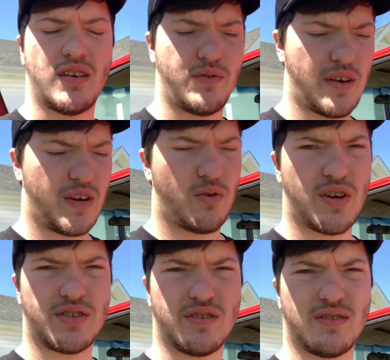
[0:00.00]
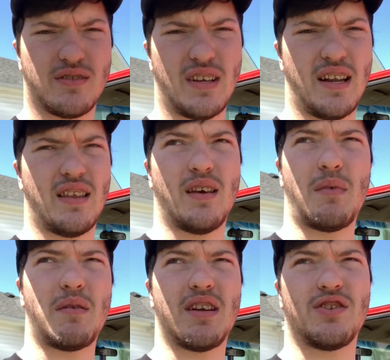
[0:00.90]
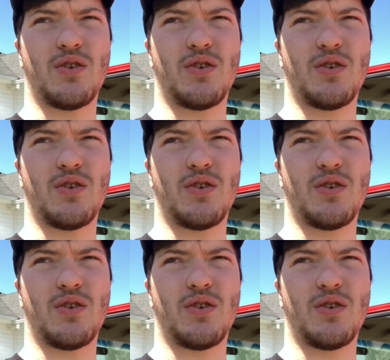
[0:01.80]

If you have any questions, anything, maybe I didn't show